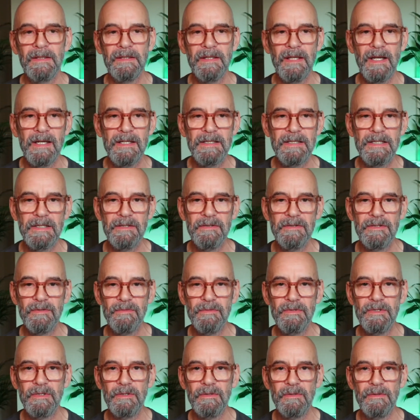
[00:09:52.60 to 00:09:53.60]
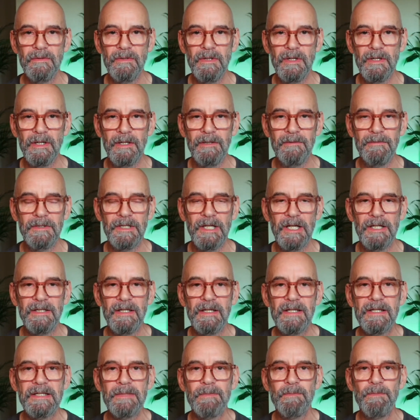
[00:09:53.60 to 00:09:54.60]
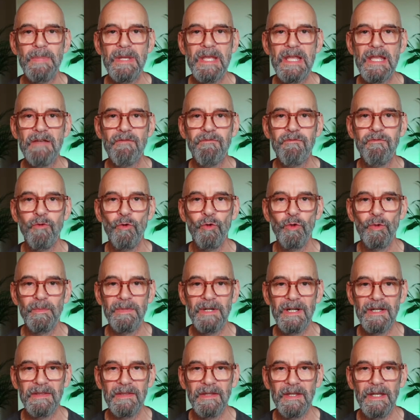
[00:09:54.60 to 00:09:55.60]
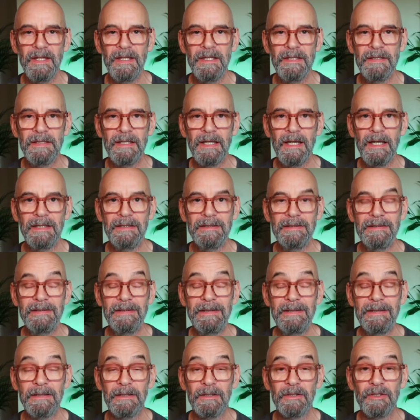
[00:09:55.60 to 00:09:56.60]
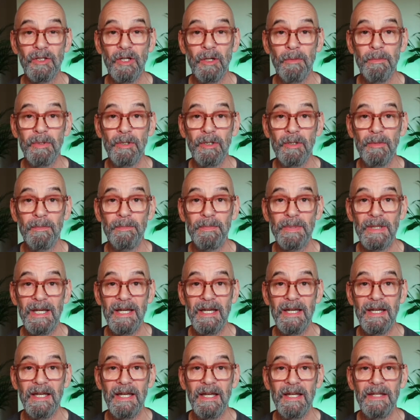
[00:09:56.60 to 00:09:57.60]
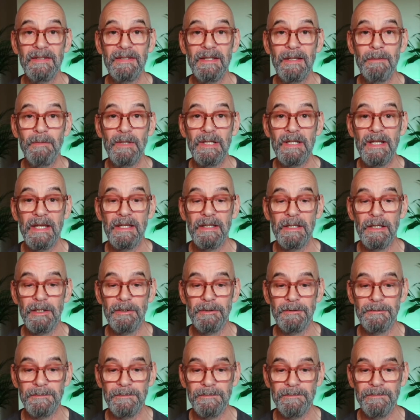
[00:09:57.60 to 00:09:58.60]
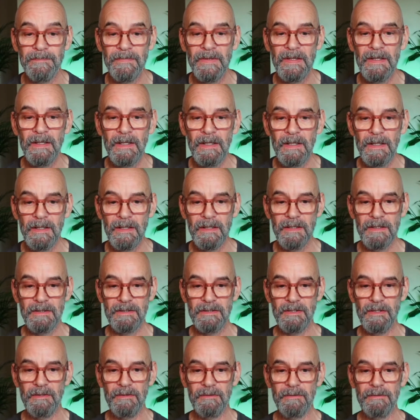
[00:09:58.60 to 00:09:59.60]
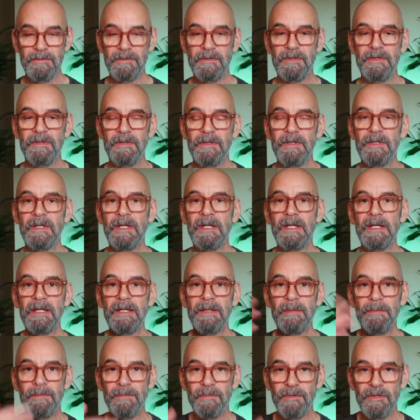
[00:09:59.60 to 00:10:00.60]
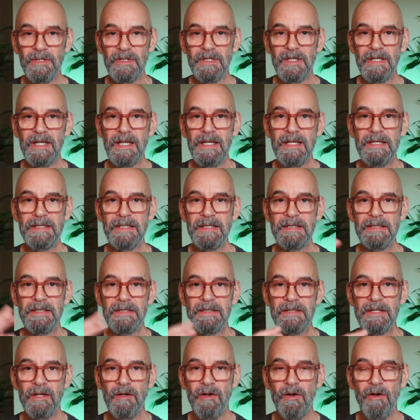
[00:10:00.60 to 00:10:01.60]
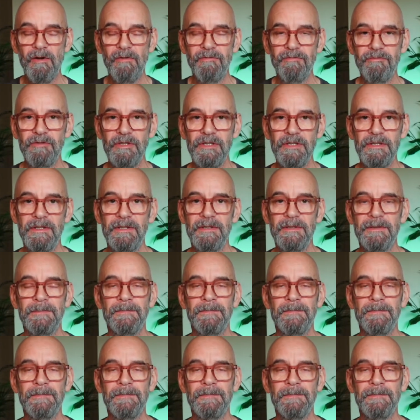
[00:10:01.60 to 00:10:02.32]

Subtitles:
The idea is we do a nice big full breath in, a little top up, and then we let go. So breathing easy to start off with.